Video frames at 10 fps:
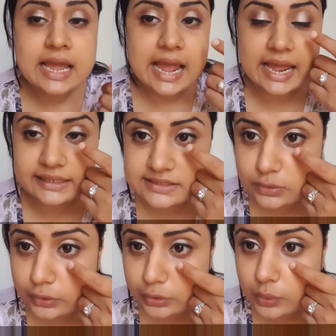and it's
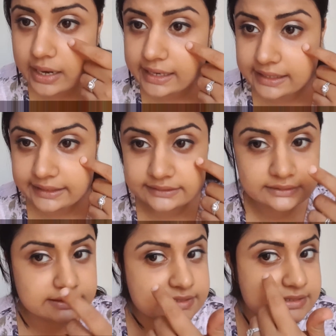going to highlight
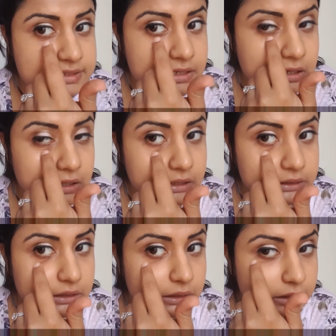this
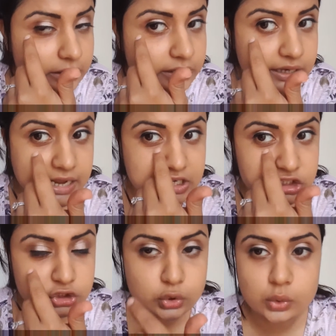in the
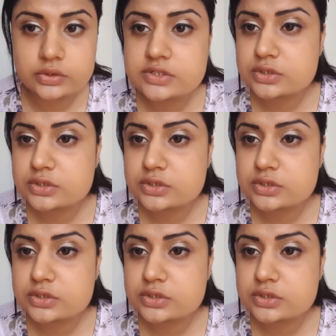grayish tone.